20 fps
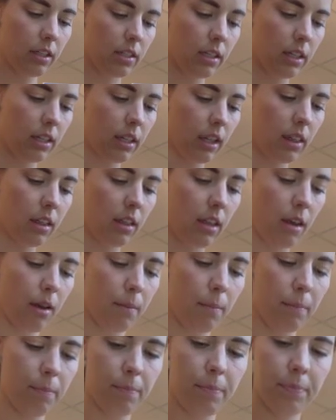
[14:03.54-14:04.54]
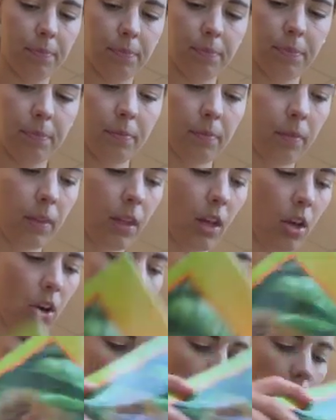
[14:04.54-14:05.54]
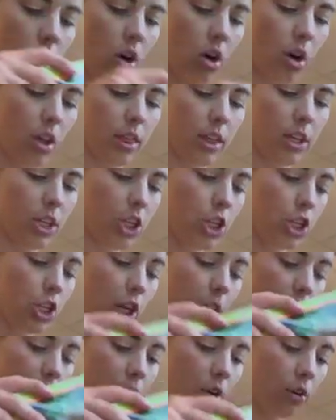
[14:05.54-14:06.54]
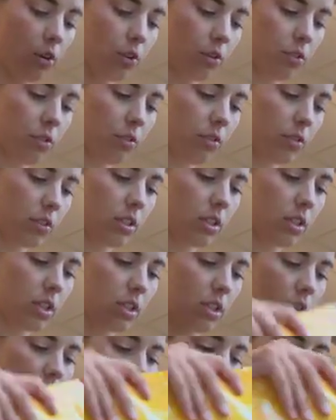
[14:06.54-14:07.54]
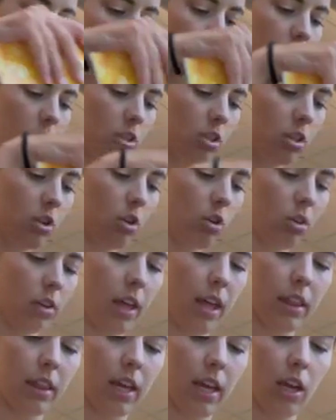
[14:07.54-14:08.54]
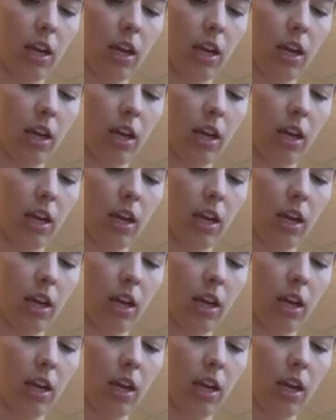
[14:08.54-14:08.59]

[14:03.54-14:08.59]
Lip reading: to get them on the shelves so that they